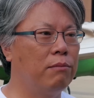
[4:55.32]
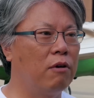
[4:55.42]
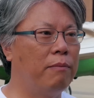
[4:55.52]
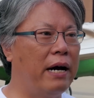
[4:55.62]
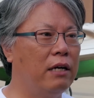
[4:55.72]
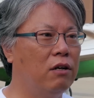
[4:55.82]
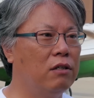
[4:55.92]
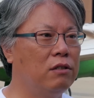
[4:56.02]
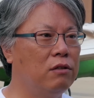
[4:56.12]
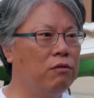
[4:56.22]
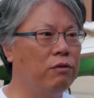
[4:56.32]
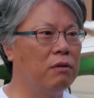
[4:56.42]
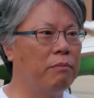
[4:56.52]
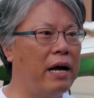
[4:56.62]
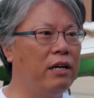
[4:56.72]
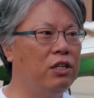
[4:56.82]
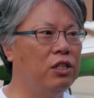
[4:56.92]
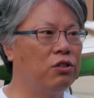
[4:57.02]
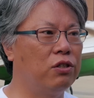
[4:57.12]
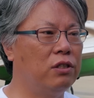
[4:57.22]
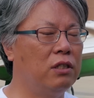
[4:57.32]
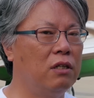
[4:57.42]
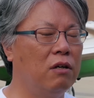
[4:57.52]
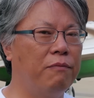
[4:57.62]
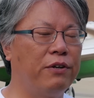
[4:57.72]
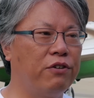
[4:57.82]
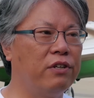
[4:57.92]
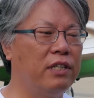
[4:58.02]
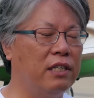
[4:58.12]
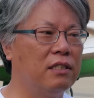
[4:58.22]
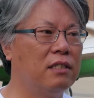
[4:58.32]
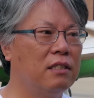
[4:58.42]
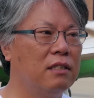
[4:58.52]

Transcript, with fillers: provided us with many research opportunities.